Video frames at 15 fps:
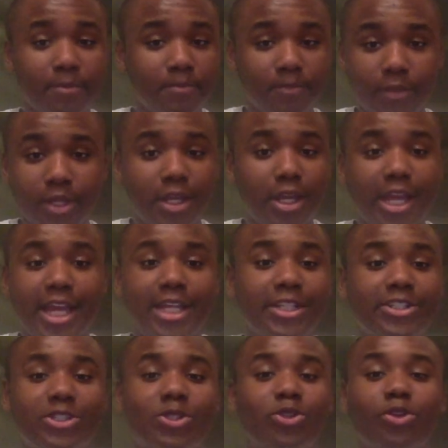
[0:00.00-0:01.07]
right?
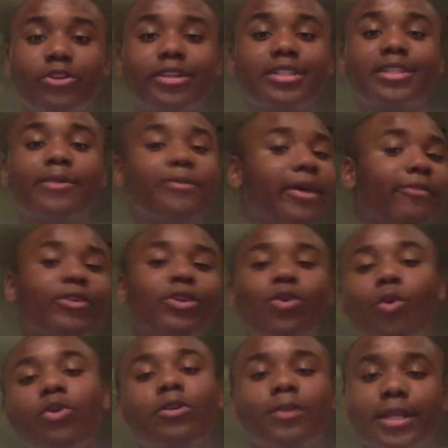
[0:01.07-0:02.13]
just turns up every
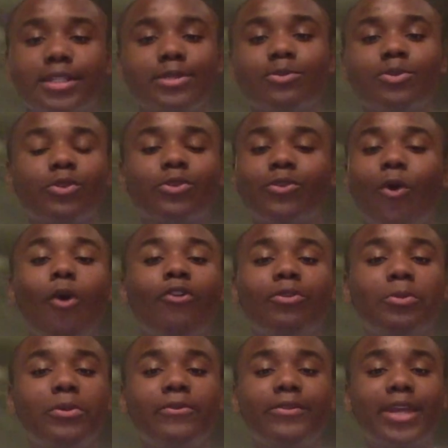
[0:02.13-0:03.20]
corner like some sort of horror
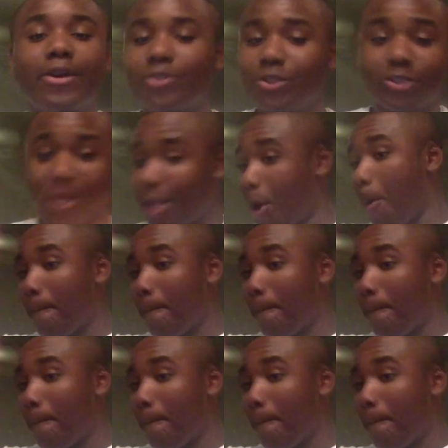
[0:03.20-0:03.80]
movie character. It's like,